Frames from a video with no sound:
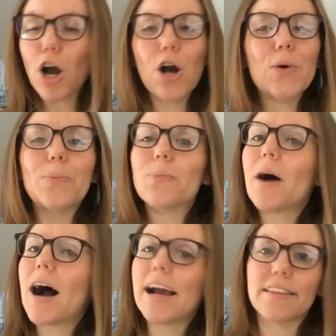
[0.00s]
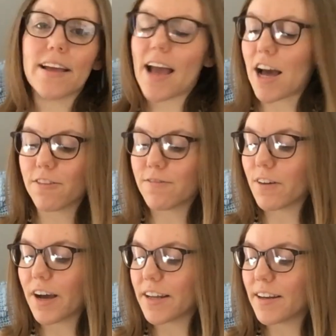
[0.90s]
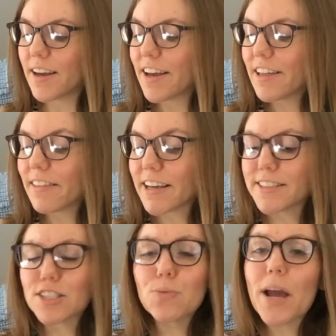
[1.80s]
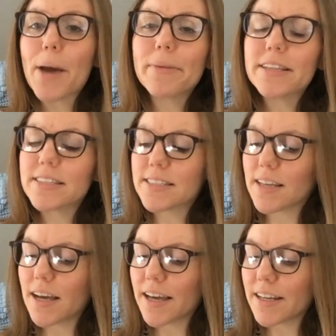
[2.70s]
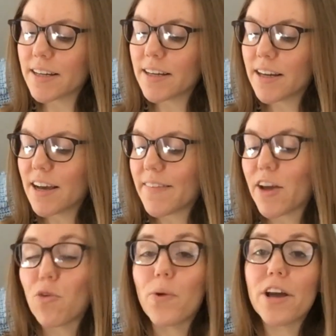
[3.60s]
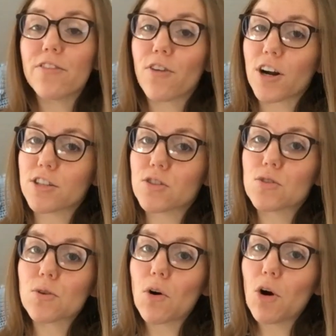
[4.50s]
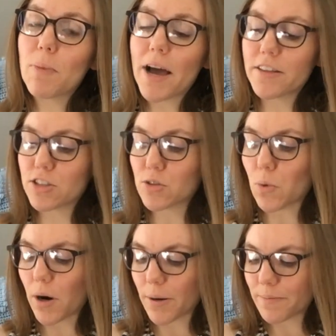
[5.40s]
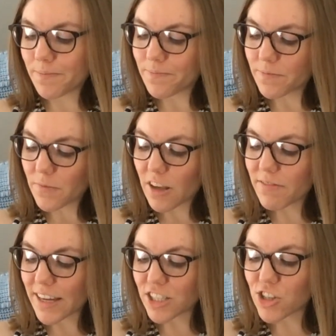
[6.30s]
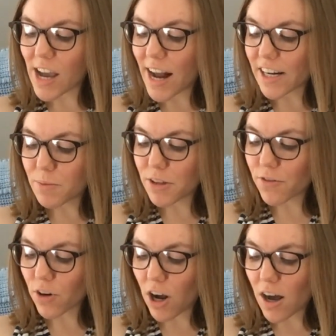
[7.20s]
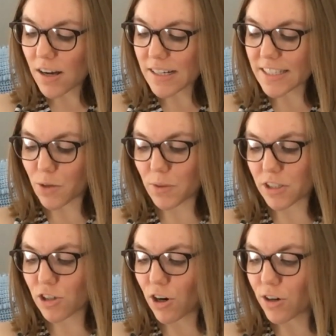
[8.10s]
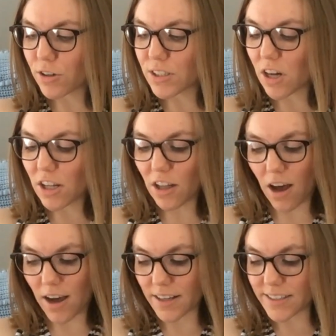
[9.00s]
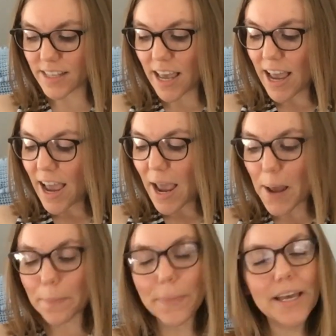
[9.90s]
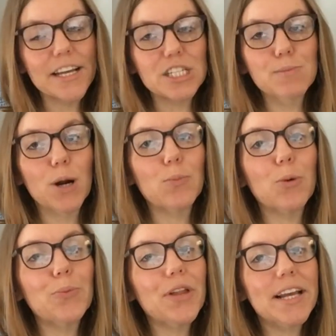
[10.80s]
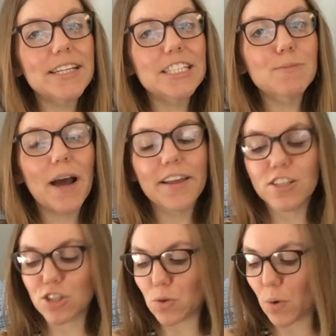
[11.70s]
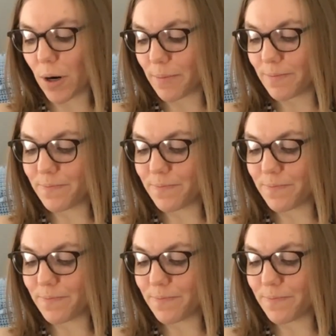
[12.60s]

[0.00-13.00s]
Oh my, they had fun. They swam in the sun. They went for a stroll by the shore. They chatted with frogs and with turtles on logs and picked purple plants by the shore.